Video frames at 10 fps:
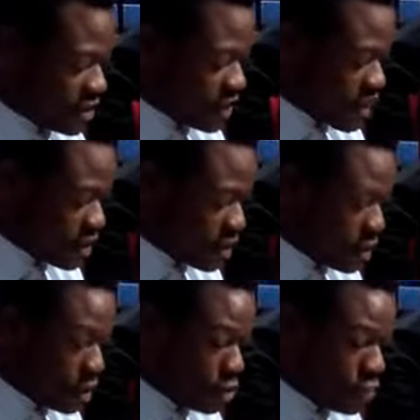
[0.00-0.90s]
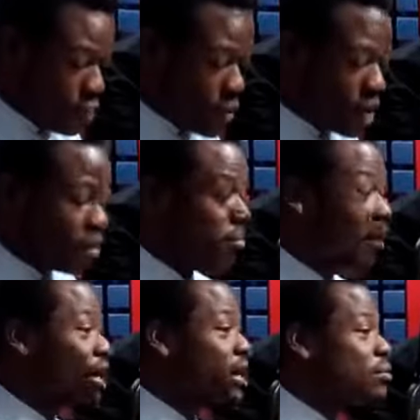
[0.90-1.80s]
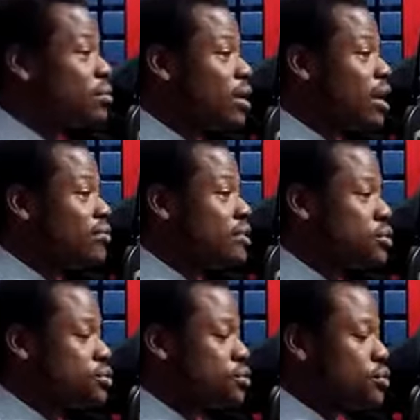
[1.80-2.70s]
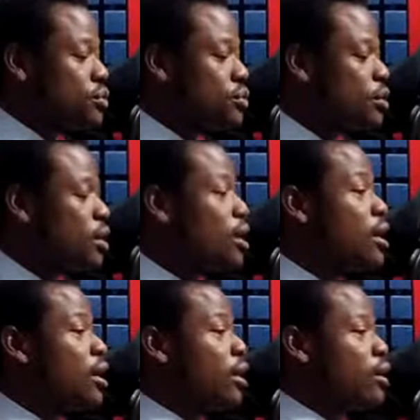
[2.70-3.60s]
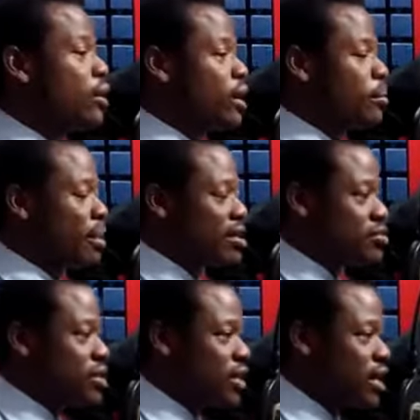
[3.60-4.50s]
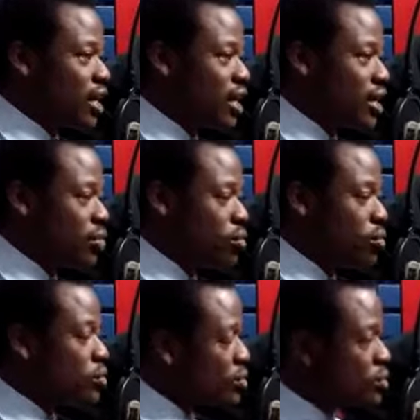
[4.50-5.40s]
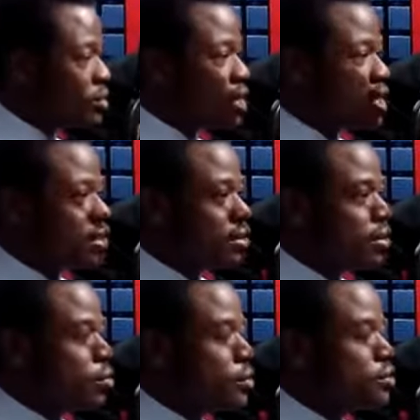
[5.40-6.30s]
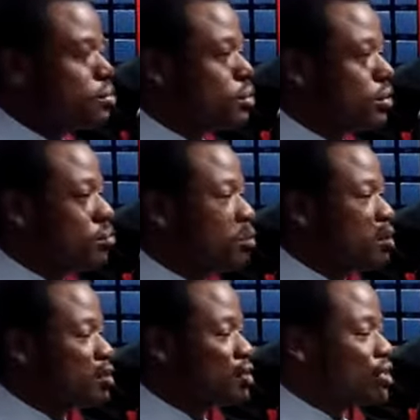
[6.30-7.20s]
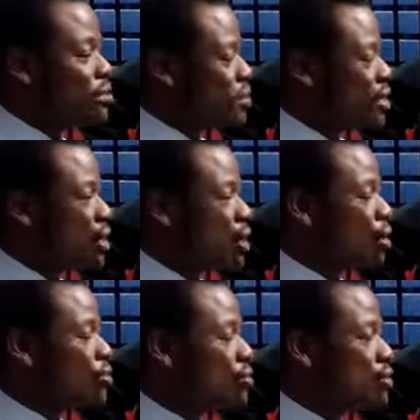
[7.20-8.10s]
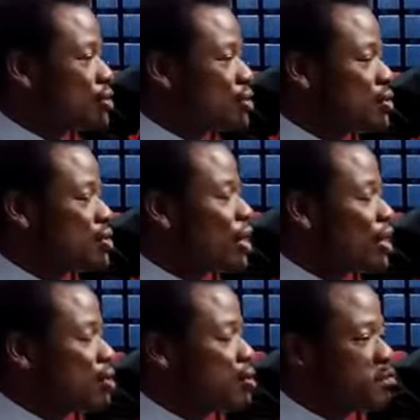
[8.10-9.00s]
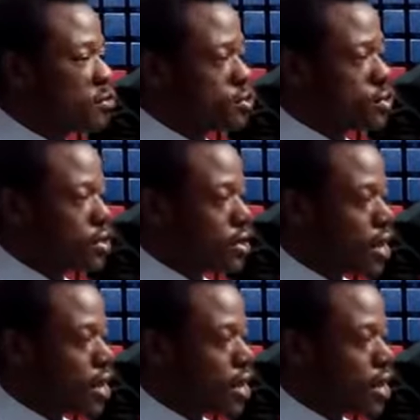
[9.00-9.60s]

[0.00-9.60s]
the national news, we will come back. We'll have in the studio Lawyer Patrick Iwu. We're still looking at the whistleblowing policy, the many controversies and confusion